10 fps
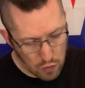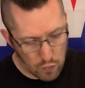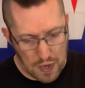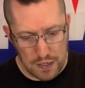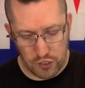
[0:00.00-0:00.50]

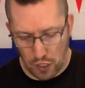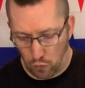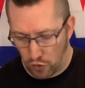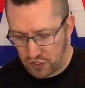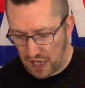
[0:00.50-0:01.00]
Right, so
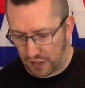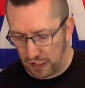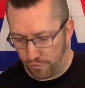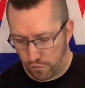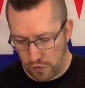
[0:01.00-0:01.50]
what does that
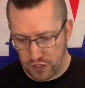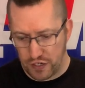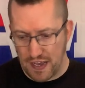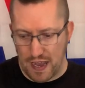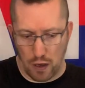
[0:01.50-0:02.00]
leave for us
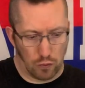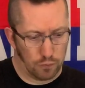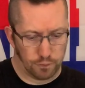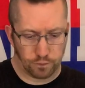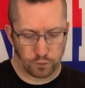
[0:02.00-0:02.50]
now?
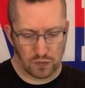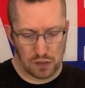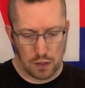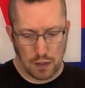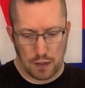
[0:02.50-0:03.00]

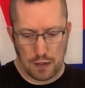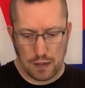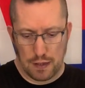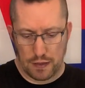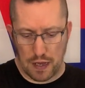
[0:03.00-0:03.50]

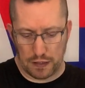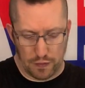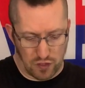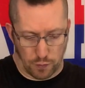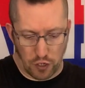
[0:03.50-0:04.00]
That
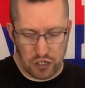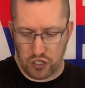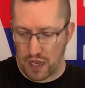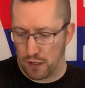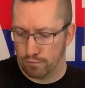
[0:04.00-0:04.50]
leaves the body
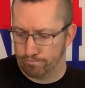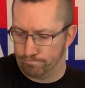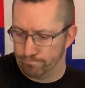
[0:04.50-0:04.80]
shell.